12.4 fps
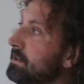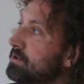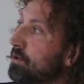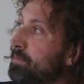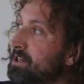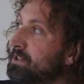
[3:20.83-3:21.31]

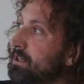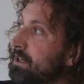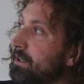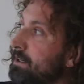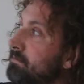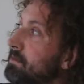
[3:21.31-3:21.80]
So
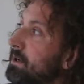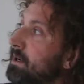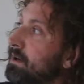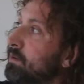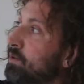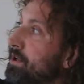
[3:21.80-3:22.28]
basically,
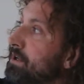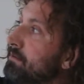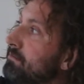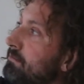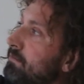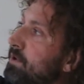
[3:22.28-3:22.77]
we
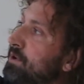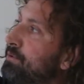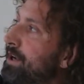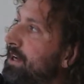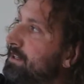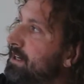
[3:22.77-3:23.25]
we
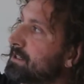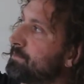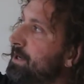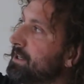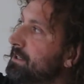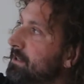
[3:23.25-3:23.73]
create that
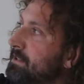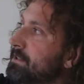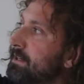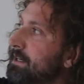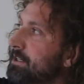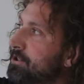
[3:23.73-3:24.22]
space, that
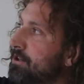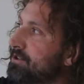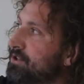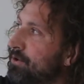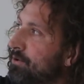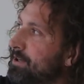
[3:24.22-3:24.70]
initial
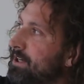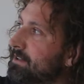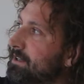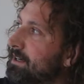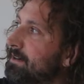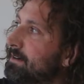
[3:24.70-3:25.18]
story,
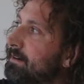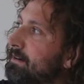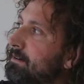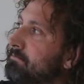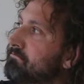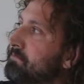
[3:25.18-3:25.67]
and then
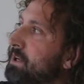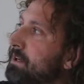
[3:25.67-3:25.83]
um,